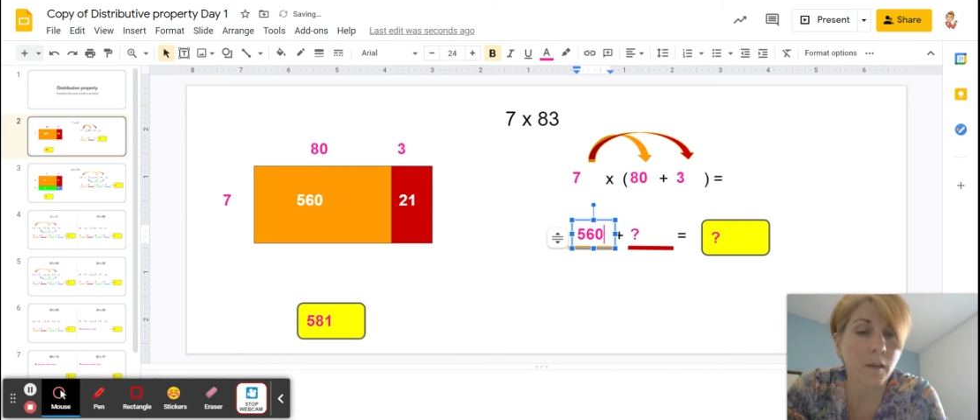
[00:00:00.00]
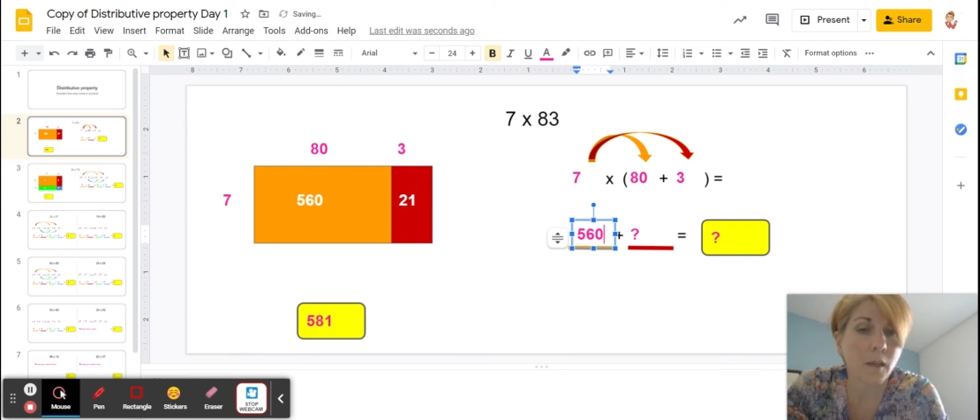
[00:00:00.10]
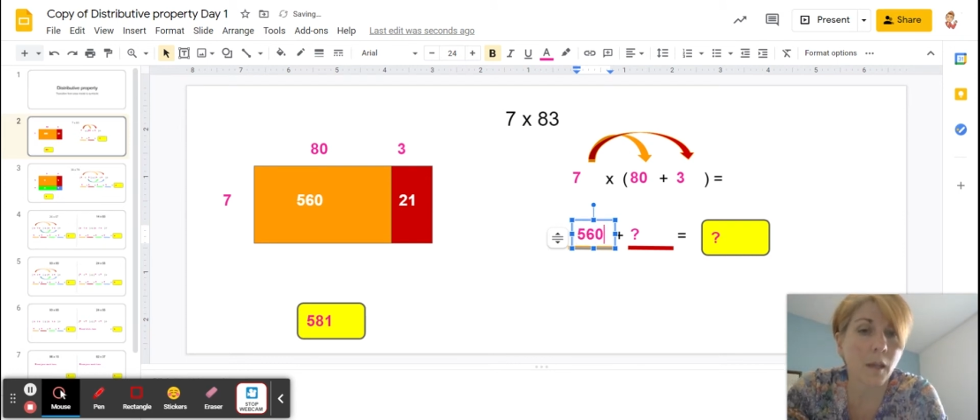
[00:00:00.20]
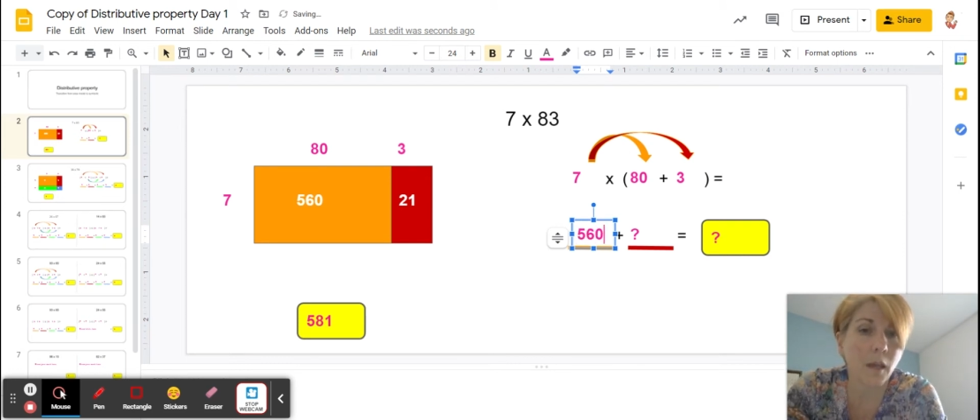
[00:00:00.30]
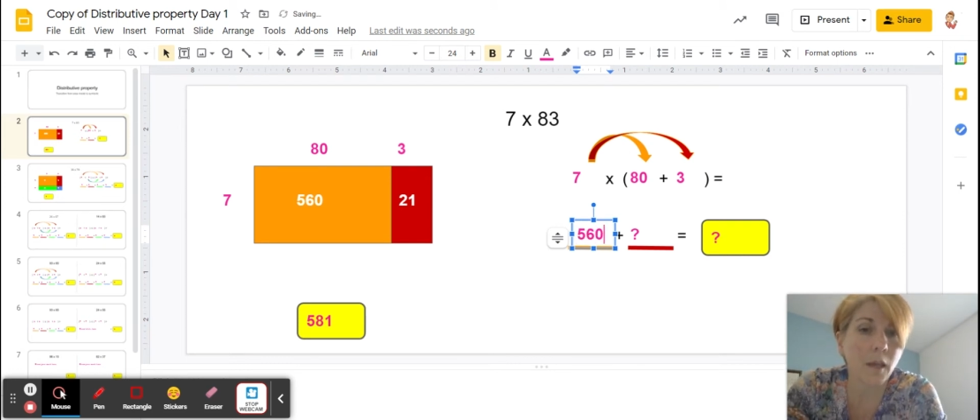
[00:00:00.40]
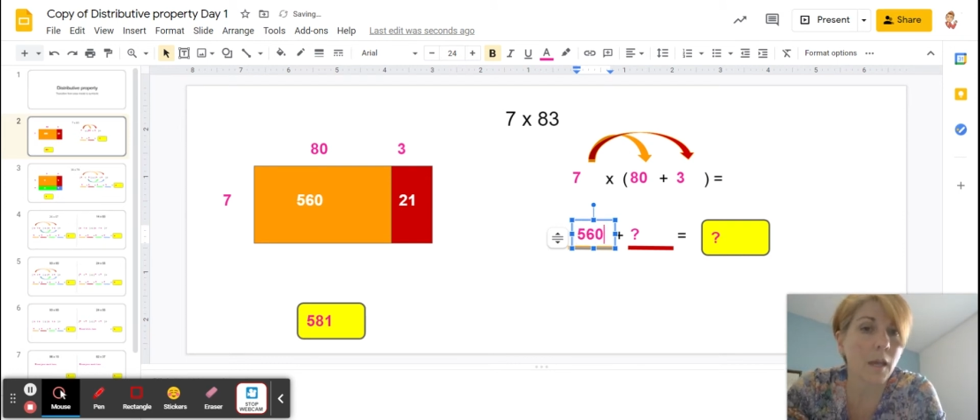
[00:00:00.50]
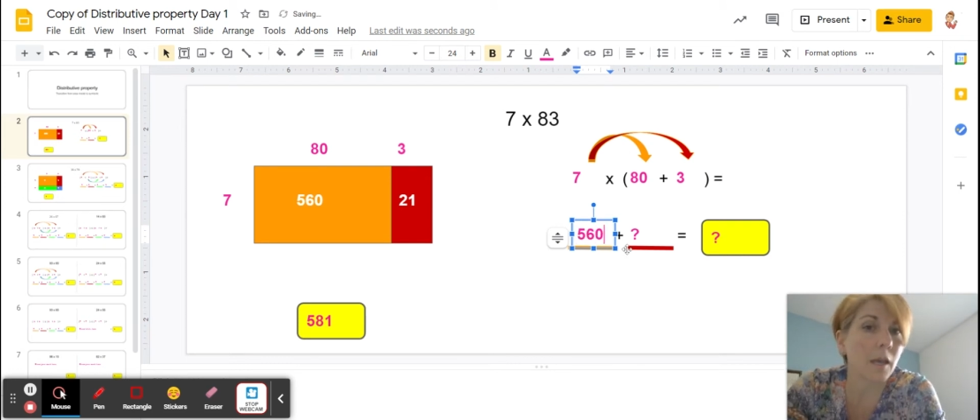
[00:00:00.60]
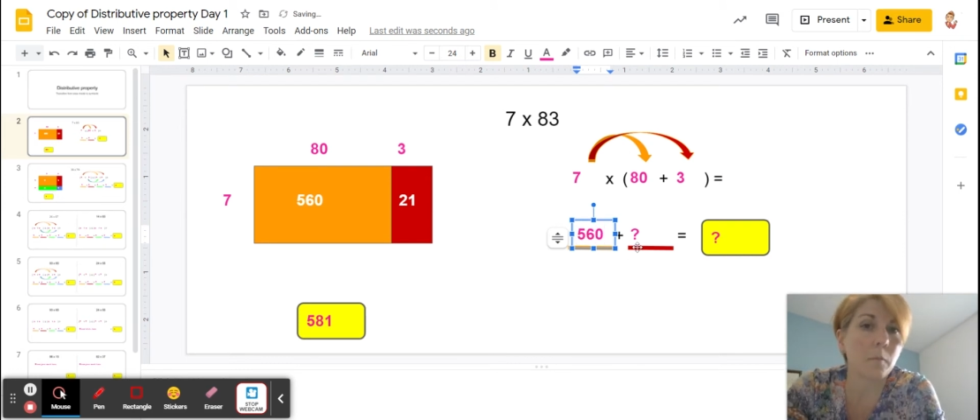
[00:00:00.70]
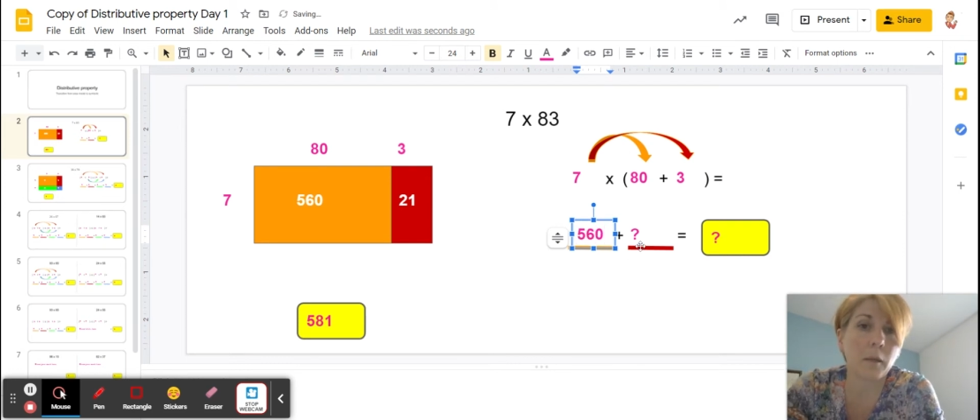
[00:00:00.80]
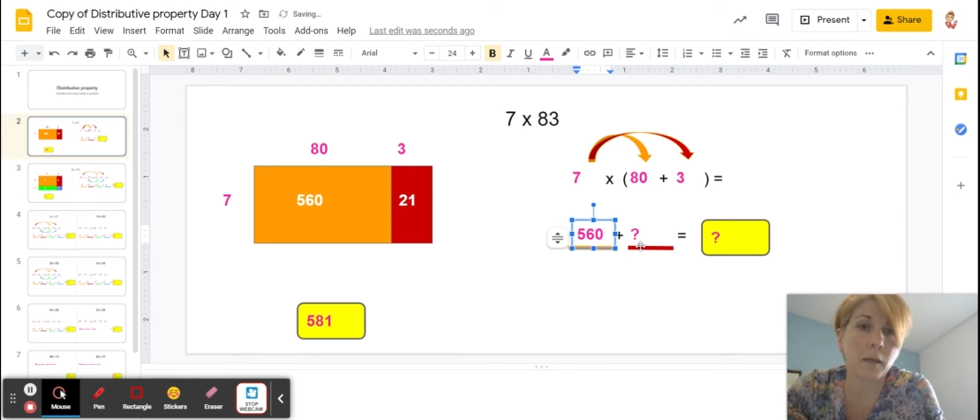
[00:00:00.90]
okay,
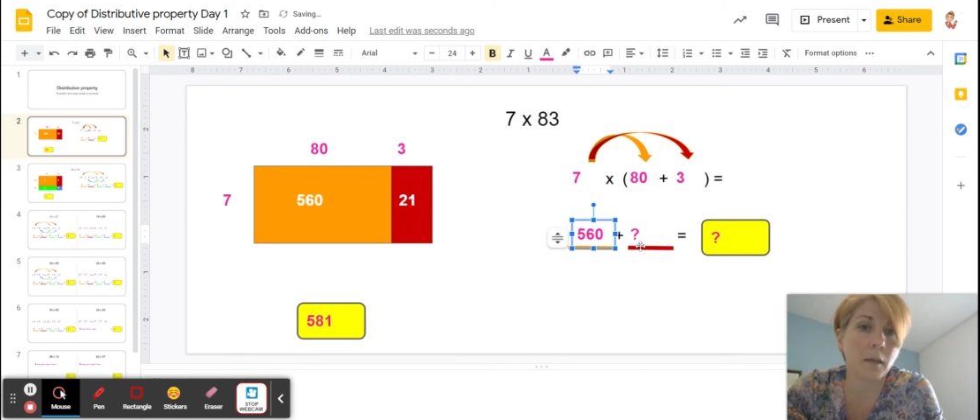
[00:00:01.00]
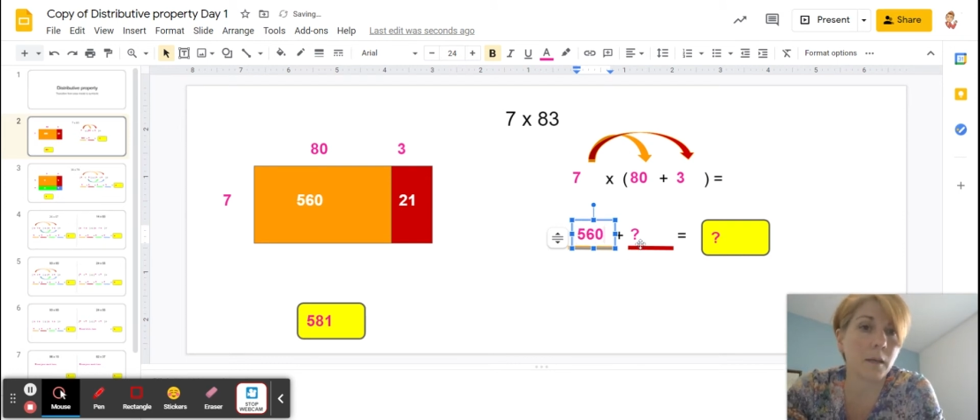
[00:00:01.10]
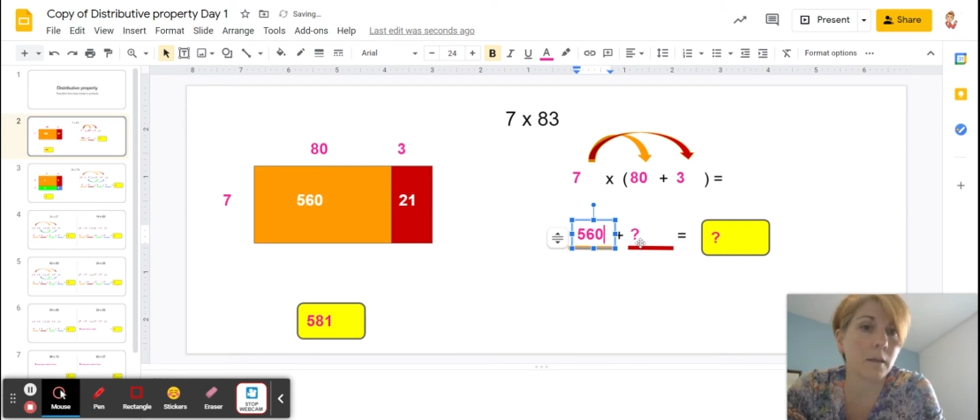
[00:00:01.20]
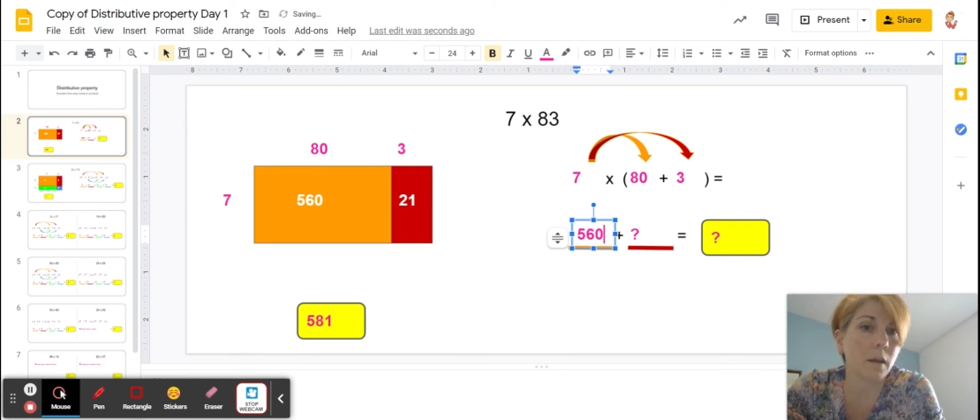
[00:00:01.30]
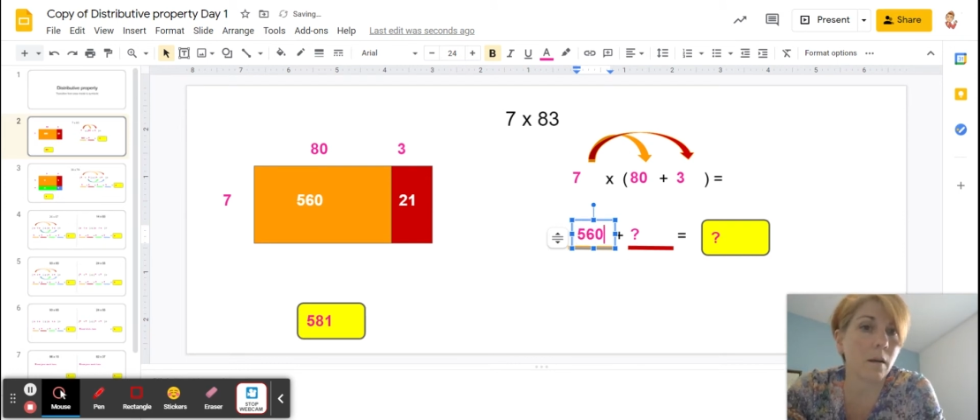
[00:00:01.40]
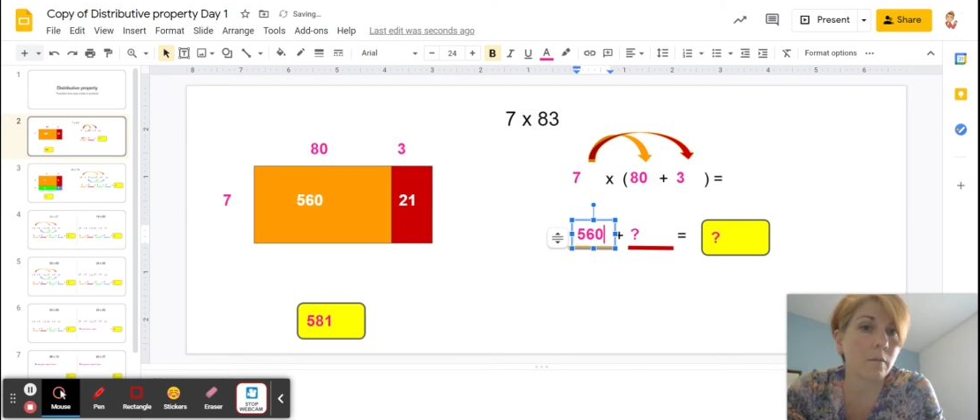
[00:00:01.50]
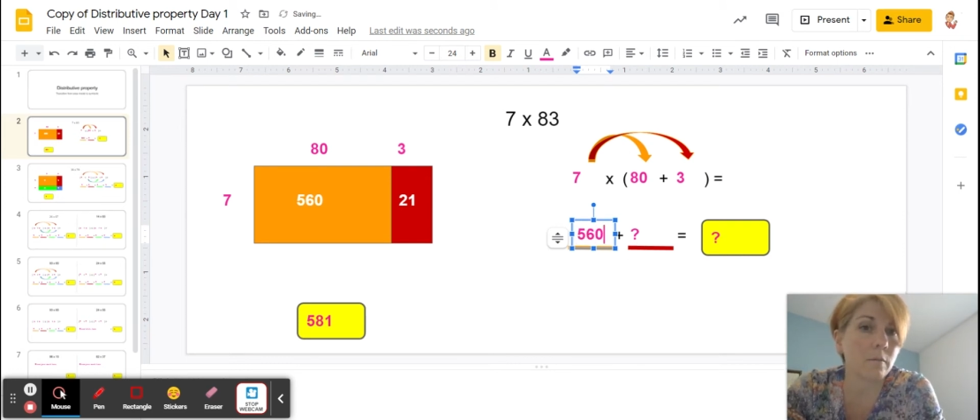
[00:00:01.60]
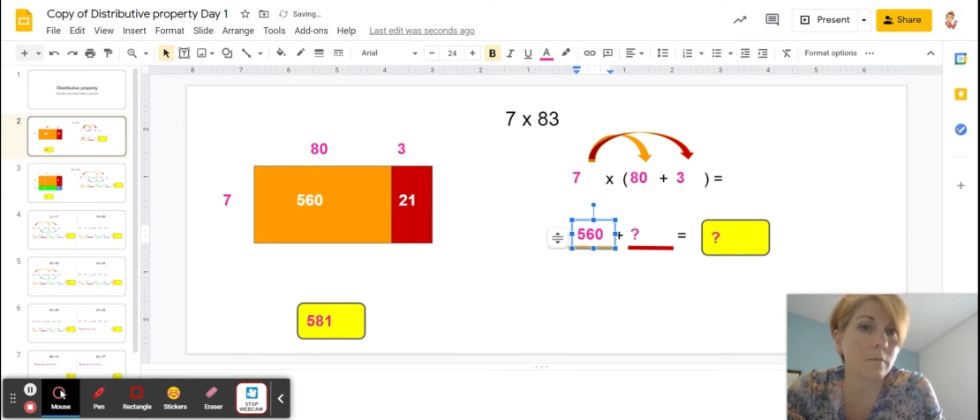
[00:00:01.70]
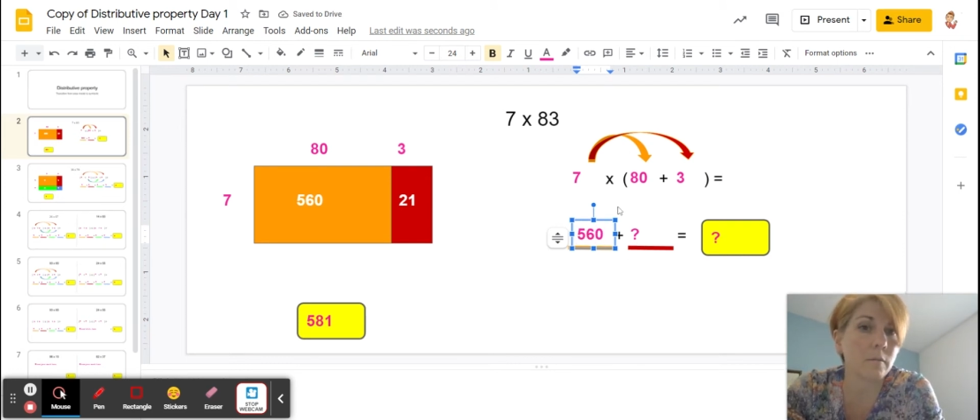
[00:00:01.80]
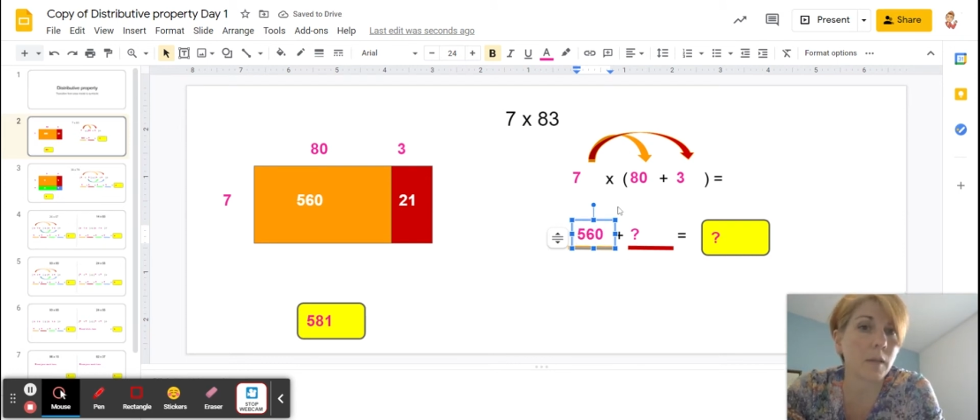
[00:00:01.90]
and plug it in there,
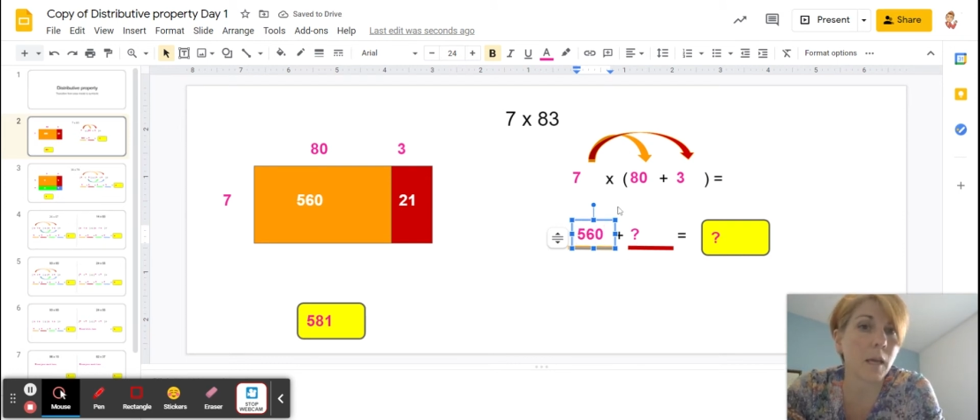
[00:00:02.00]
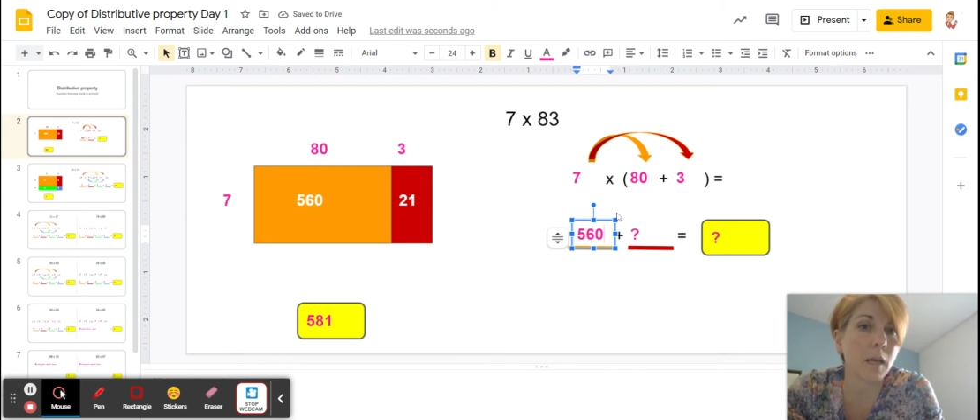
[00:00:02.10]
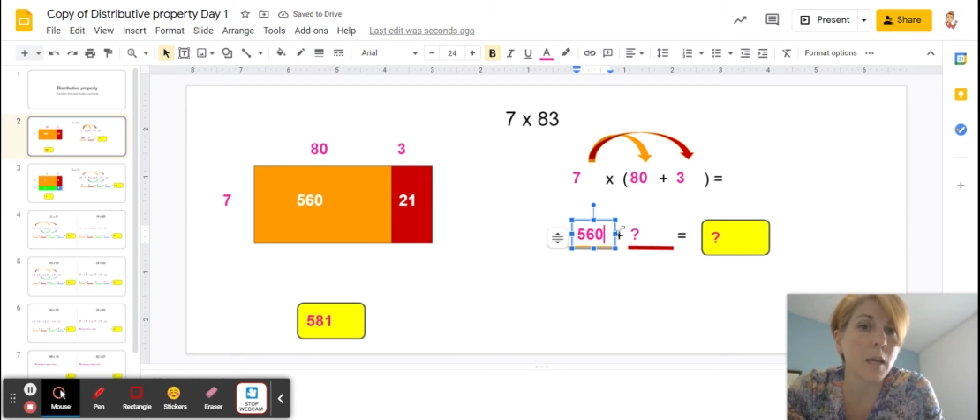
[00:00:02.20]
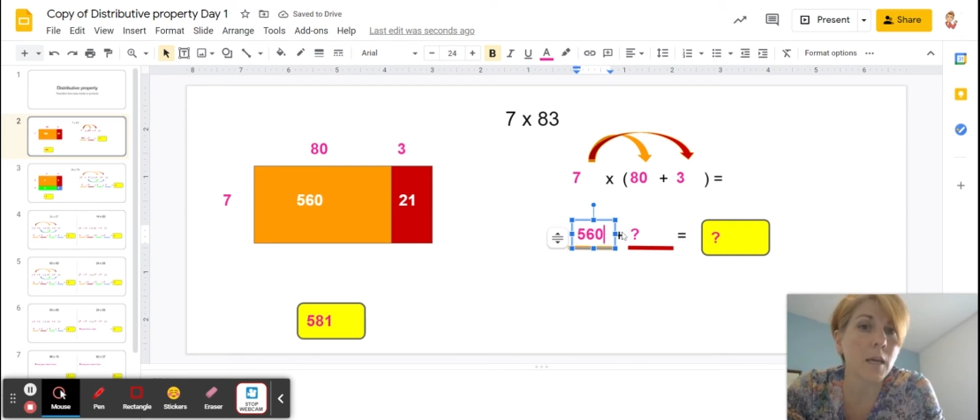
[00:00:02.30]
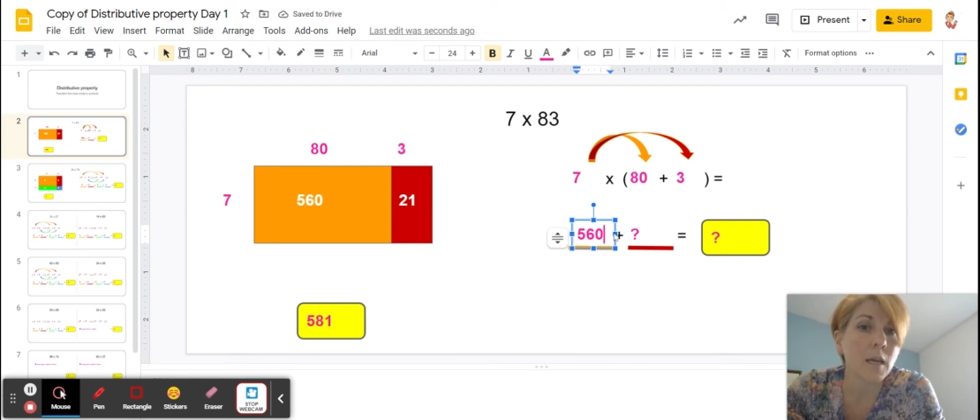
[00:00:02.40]
okay?